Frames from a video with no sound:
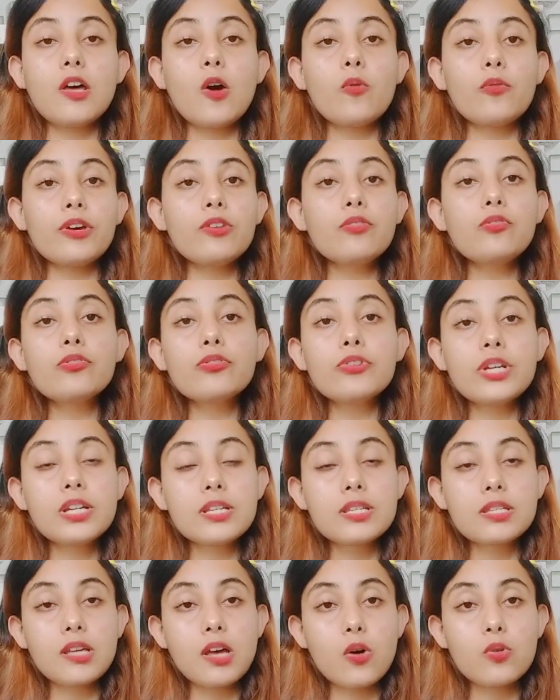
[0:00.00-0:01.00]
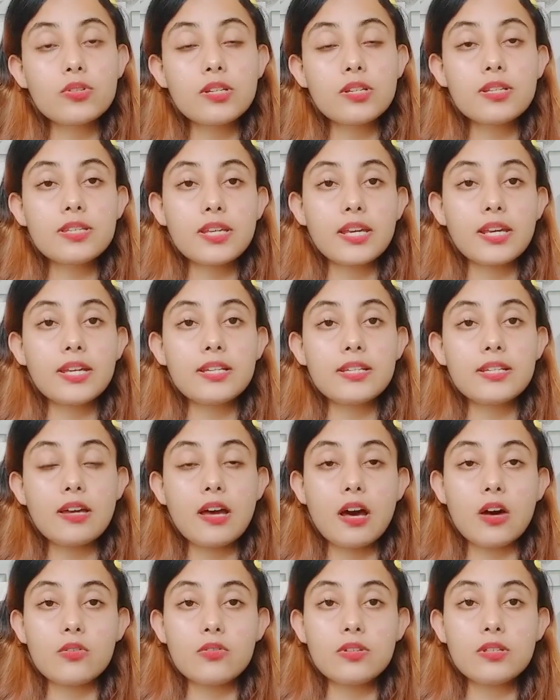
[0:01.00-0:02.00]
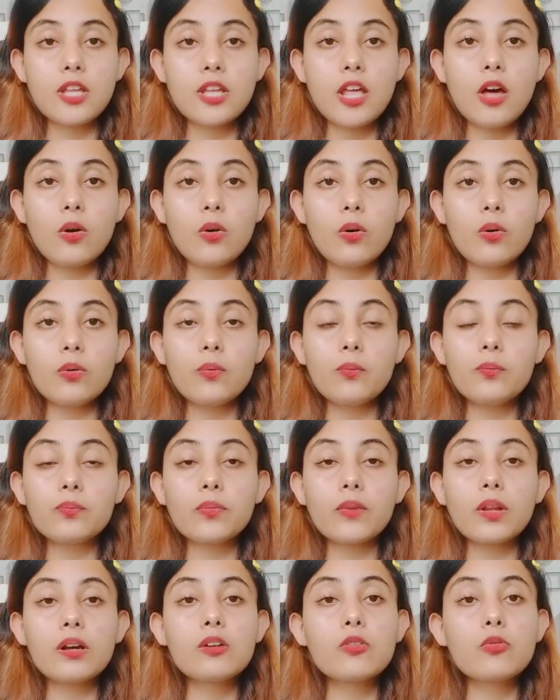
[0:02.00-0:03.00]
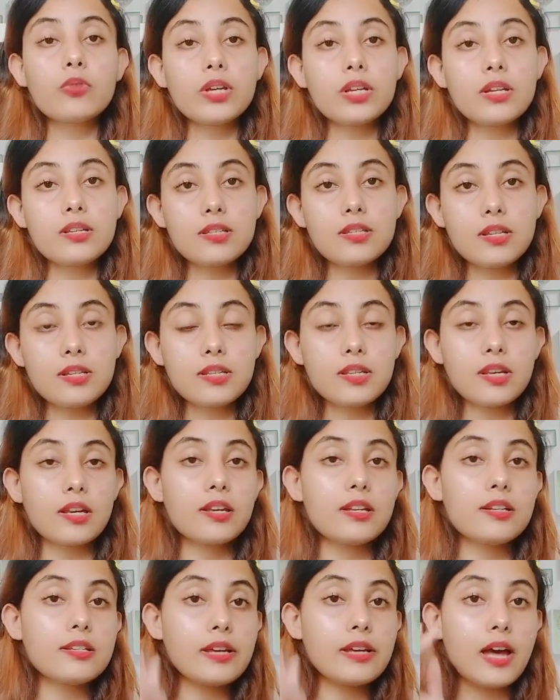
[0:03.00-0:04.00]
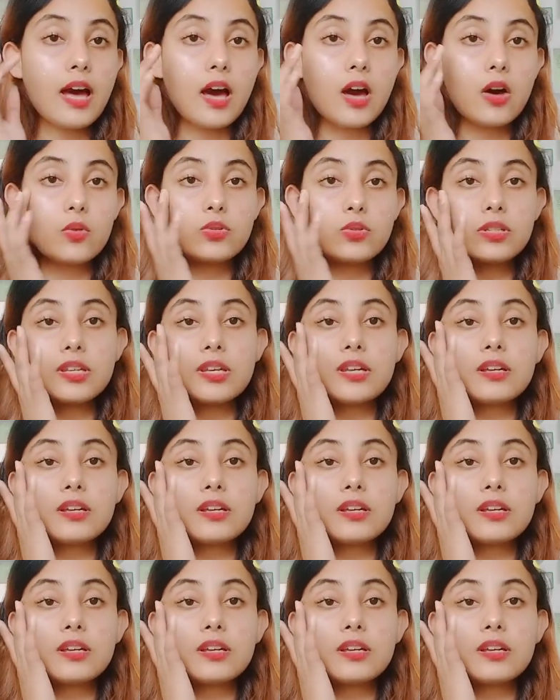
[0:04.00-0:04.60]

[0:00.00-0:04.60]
if Venus goes in second house, so Venus in second house